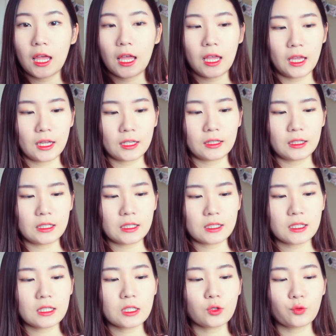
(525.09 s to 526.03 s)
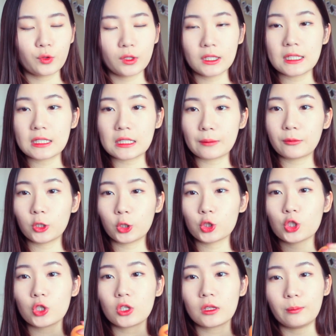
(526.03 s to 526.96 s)
and this is really
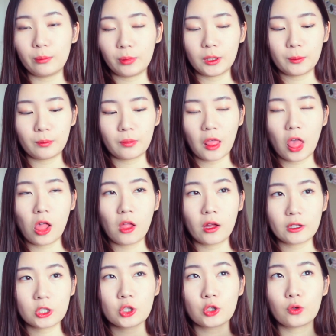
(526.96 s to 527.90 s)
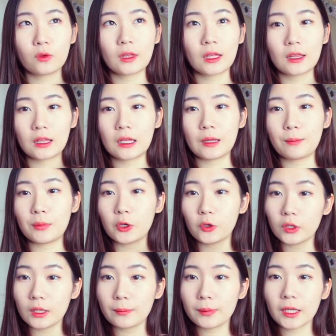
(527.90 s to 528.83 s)
similar to the blue, uh, to the Beauty